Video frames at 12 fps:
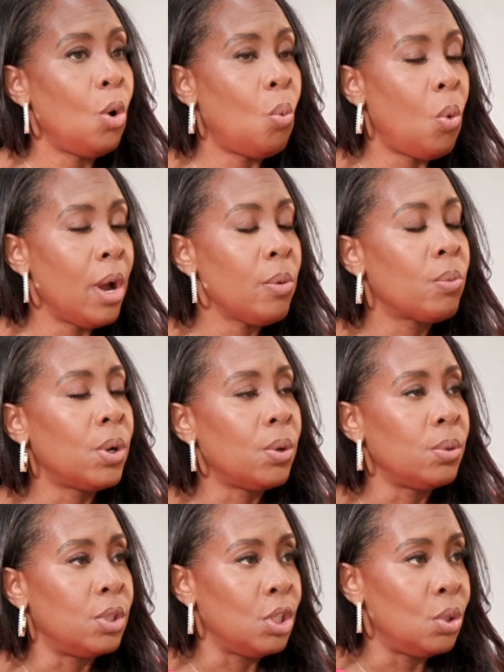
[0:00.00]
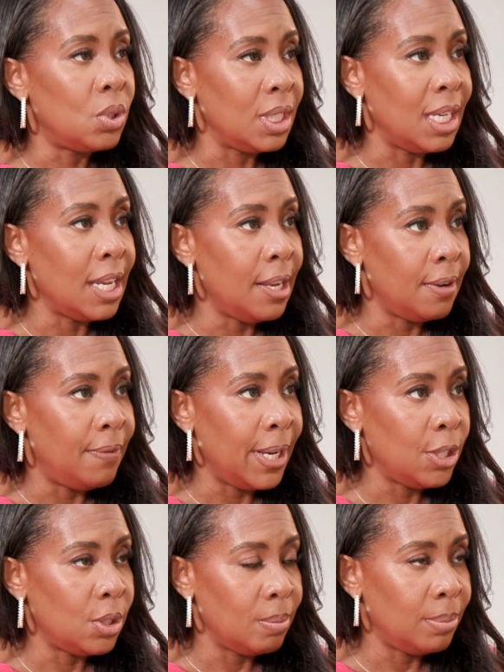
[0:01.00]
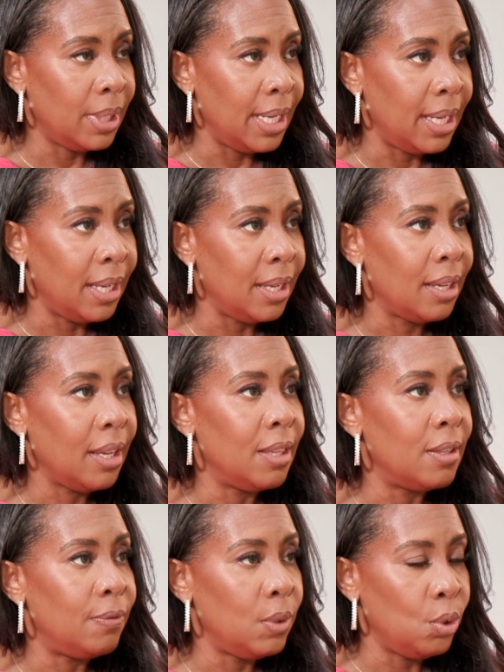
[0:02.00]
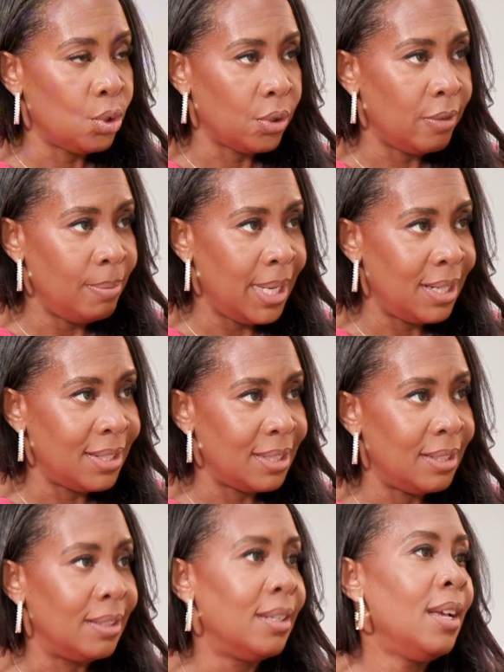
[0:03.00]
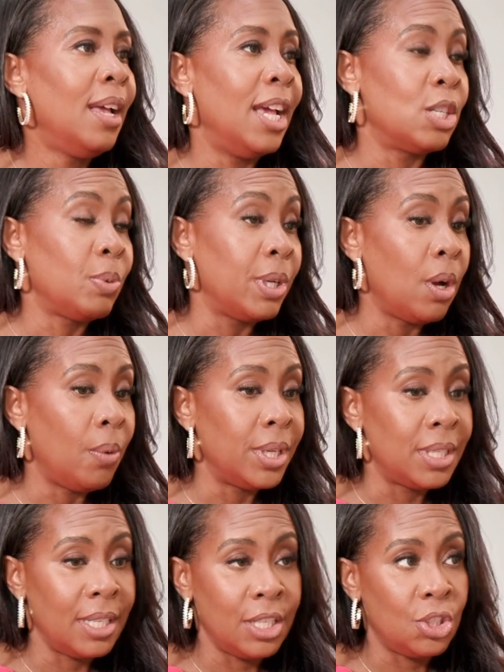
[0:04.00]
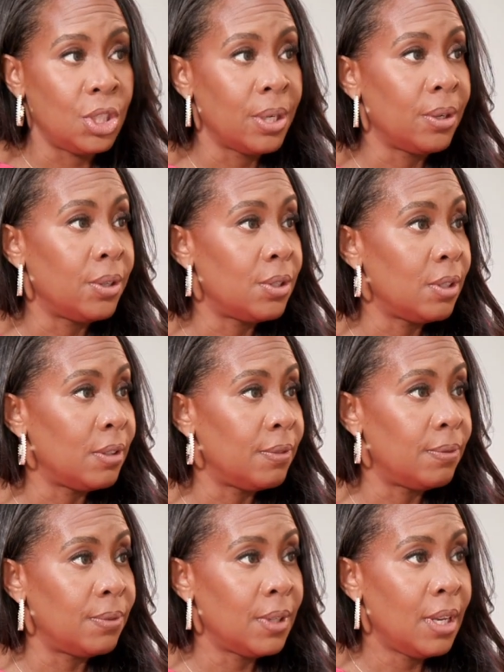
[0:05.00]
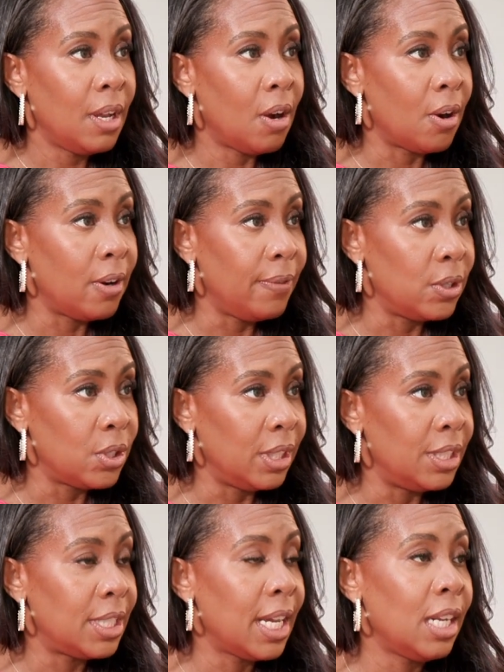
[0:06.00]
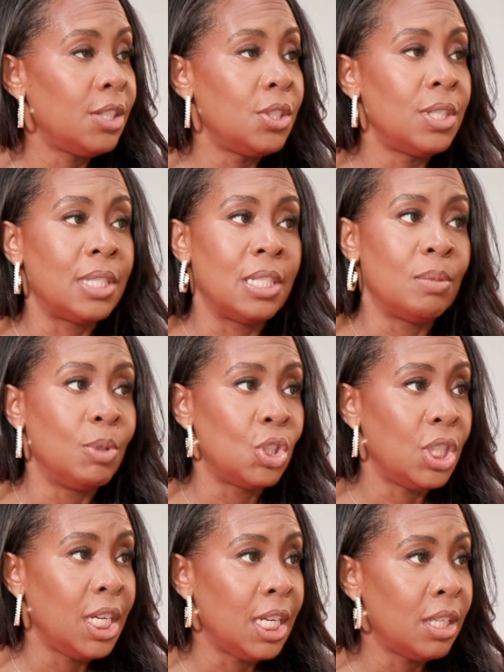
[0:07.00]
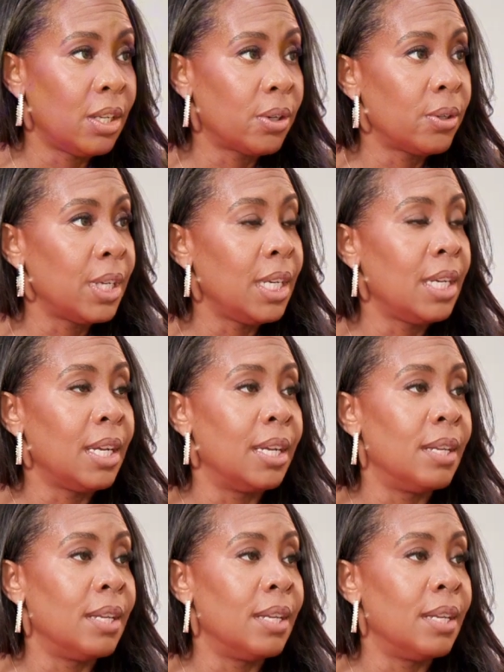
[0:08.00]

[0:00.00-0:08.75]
What role do you see innovation playing in the future of medicine as we go into this generative artificial intelligence, this machine learning,